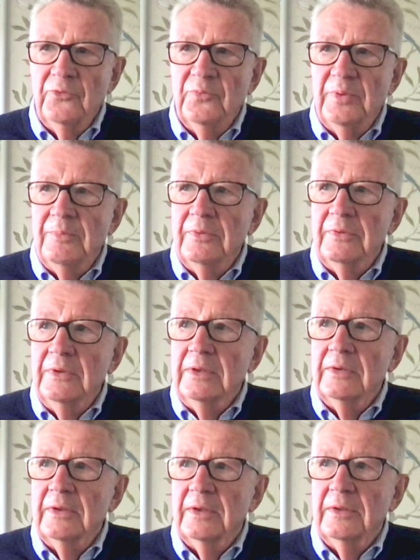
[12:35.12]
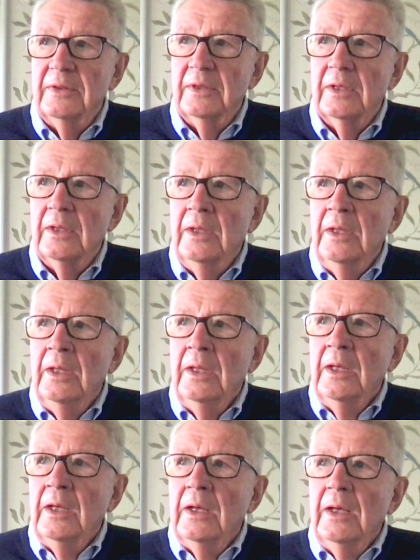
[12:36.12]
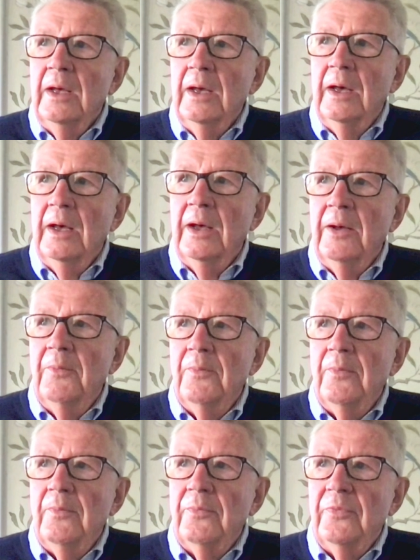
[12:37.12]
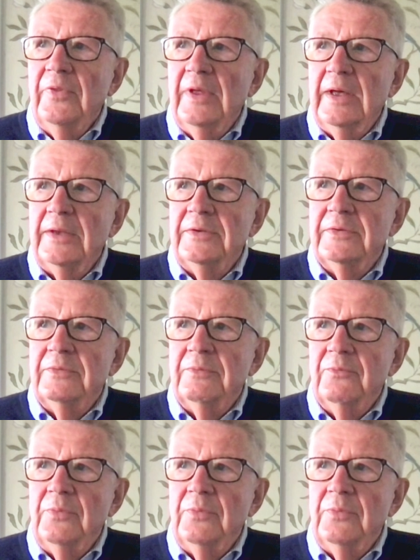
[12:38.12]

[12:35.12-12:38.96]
most people didn't, I think, that